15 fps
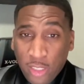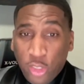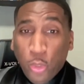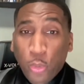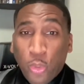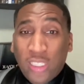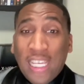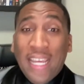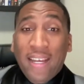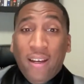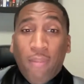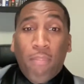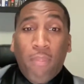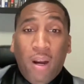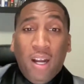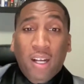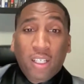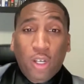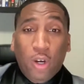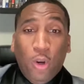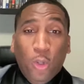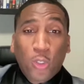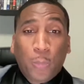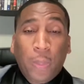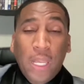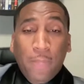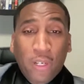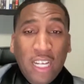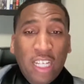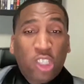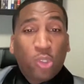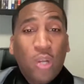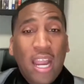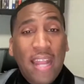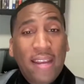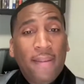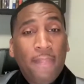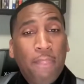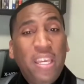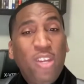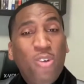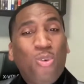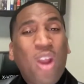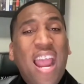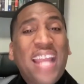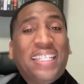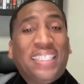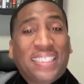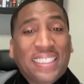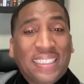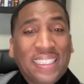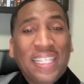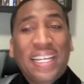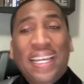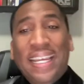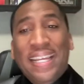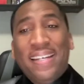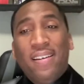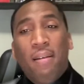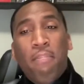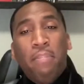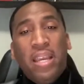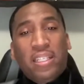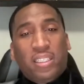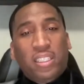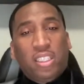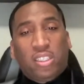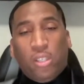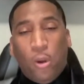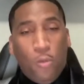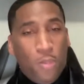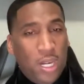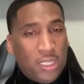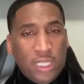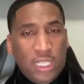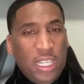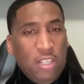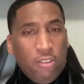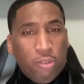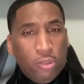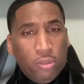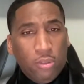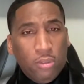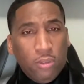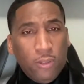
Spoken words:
to stay among those people that's trying to be righteous in the midst of so much evil.